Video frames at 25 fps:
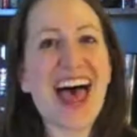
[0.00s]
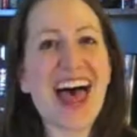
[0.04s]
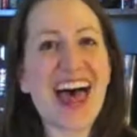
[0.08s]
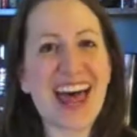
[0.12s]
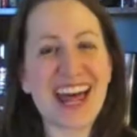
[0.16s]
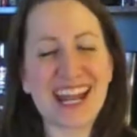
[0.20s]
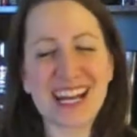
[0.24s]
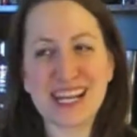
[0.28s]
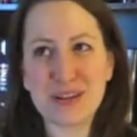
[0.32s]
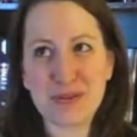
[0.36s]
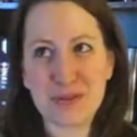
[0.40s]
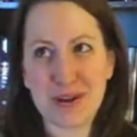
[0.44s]

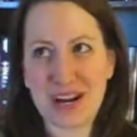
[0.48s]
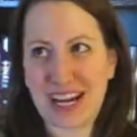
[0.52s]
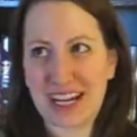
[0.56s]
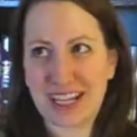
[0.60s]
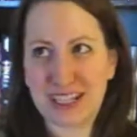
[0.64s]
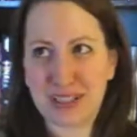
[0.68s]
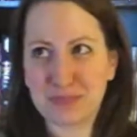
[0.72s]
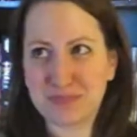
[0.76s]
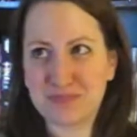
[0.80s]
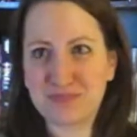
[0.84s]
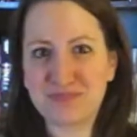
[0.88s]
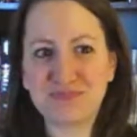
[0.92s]

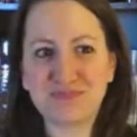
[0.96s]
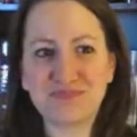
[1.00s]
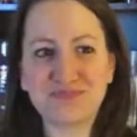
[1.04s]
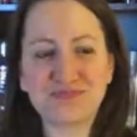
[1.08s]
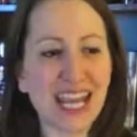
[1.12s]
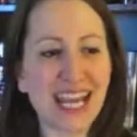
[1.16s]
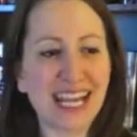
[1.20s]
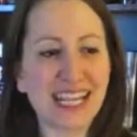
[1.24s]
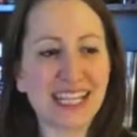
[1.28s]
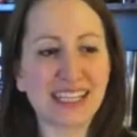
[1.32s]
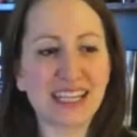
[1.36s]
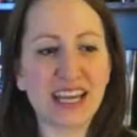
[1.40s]
Anyway,
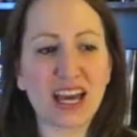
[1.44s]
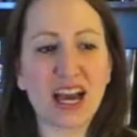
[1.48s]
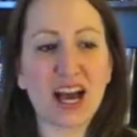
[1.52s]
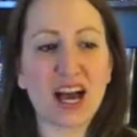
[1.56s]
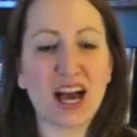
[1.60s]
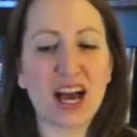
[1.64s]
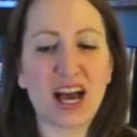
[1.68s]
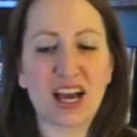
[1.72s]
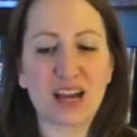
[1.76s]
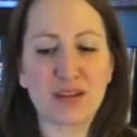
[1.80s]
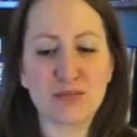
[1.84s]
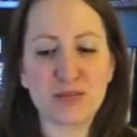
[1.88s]
yeah,
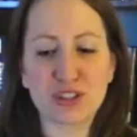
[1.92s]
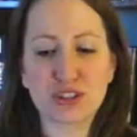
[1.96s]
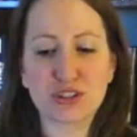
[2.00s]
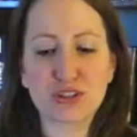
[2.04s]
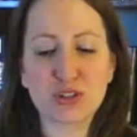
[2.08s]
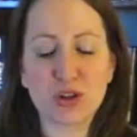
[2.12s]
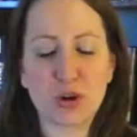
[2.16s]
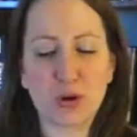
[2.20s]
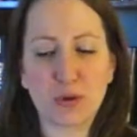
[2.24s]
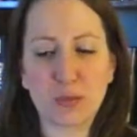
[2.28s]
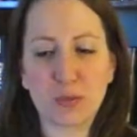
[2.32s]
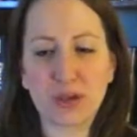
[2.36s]
I'm
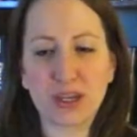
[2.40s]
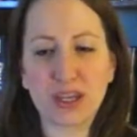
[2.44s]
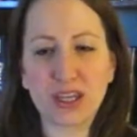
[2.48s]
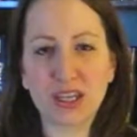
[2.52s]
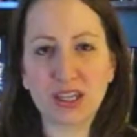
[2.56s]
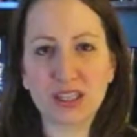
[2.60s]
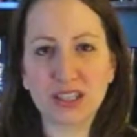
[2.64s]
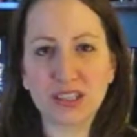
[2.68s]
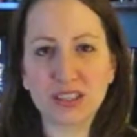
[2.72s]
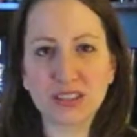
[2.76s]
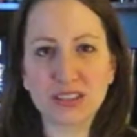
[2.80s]
just hoping